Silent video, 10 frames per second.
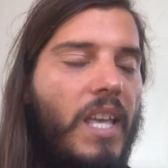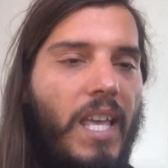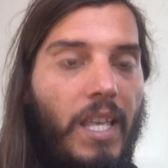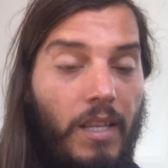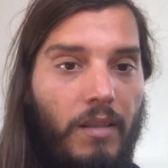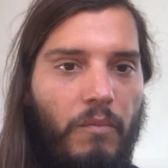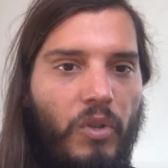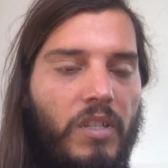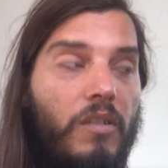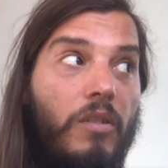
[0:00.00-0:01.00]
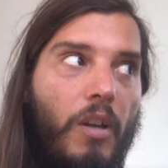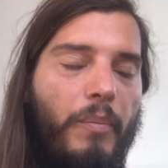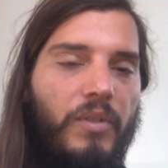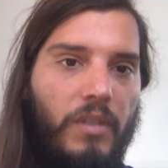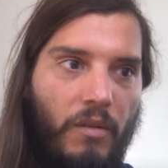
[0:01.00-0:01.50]
and which is the
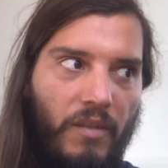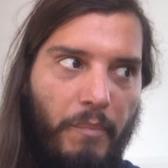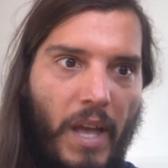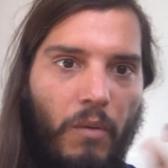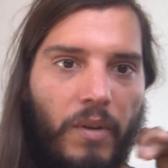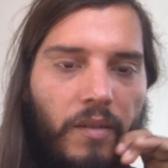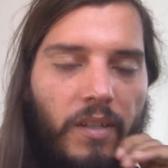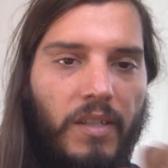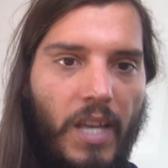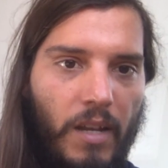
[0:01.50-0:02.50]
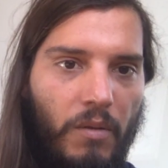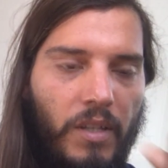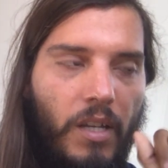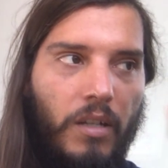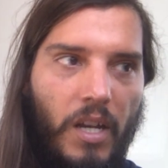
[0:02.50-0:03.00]
opposite of the bad ones, the shadow,
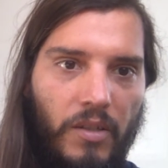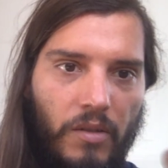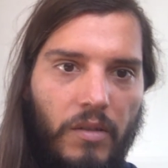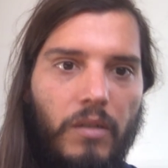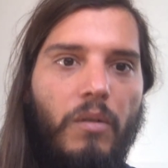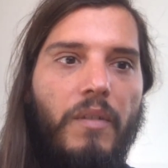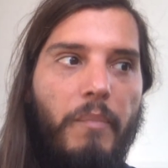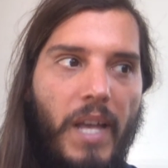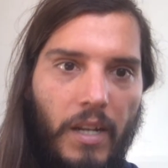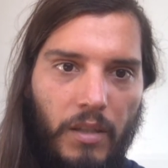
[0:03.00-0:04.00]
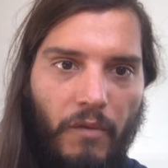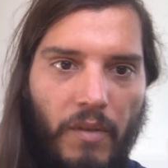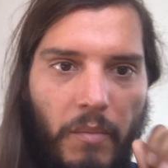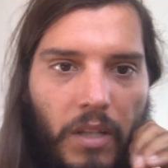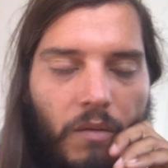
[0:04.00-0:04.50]
the unconscious, and all the baddies of
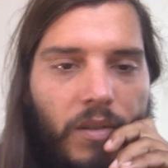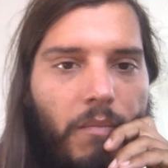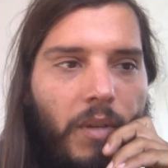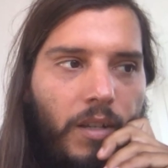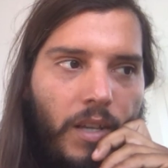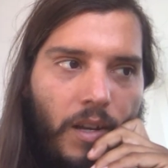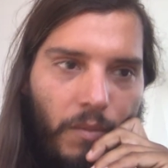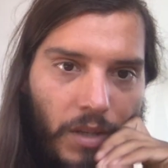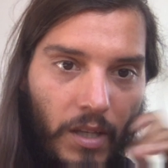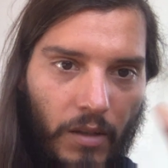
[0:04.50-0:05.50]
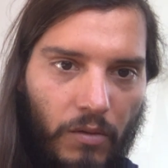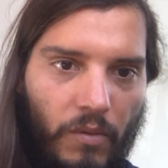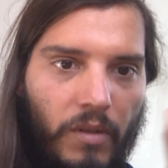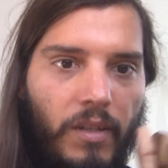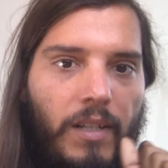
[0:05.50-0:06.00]
the mediums and media out there
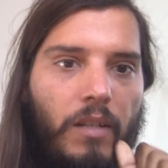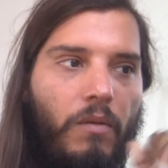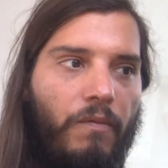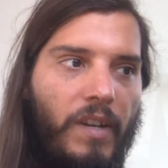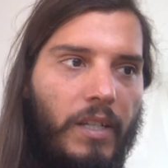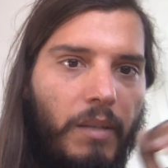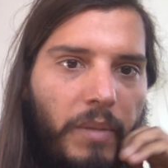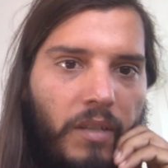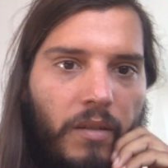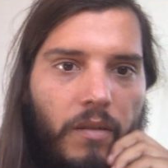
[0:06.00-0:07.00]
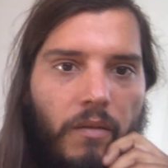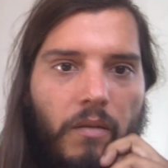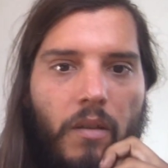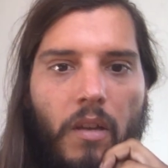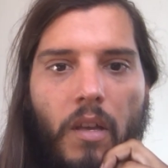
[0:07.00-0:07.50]
doing the little funky business.
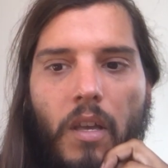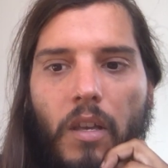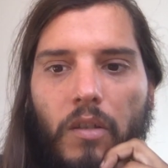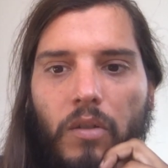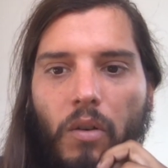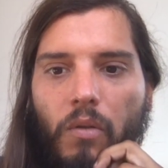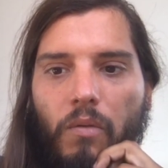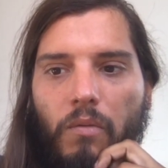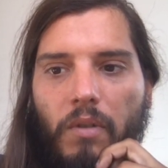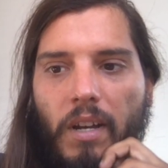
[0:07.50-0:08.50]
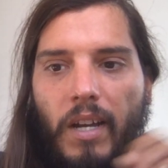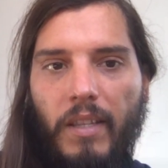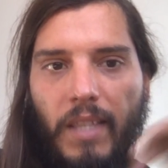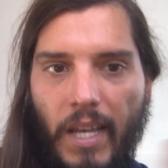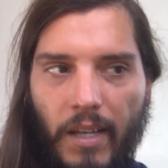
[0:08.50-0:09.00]
So uh,
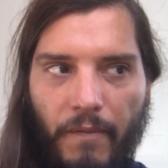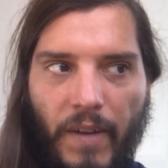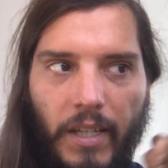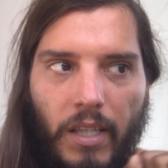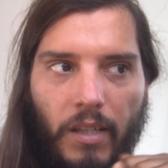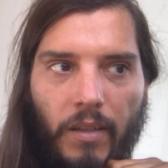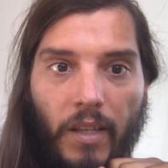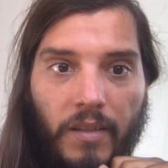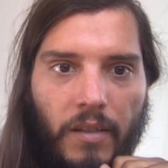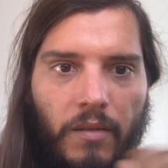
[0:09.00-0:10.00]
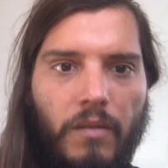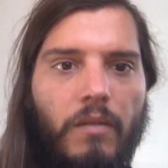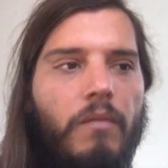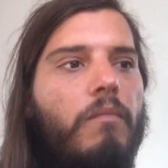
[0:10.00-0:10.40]
that funky nonsense